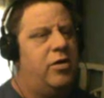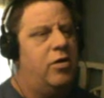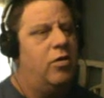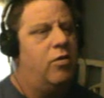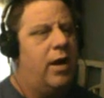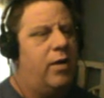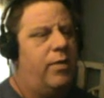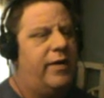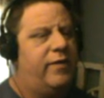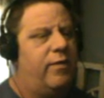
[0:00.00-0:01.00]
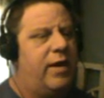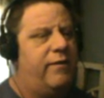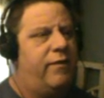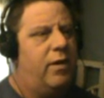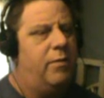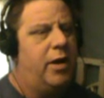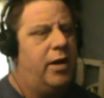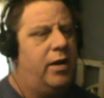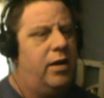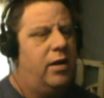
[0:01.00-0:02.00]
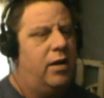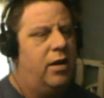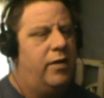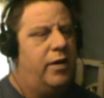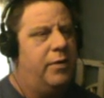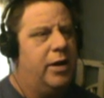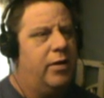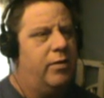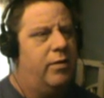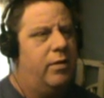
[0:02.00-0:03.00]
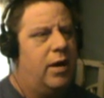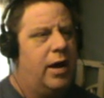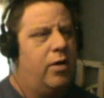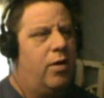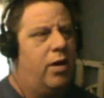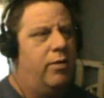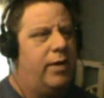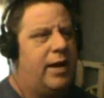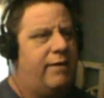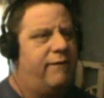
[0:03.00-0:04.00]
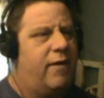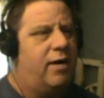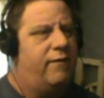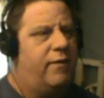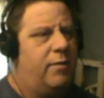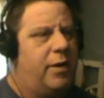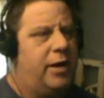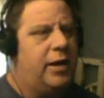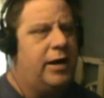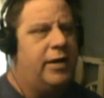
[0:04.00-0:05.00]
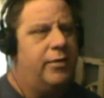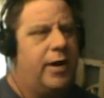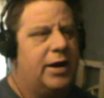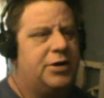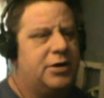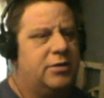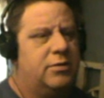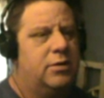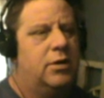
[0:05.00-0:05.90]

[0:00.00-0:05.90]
you can go quite a ways away from it. There we go. I can go all the way that far from it in any direction.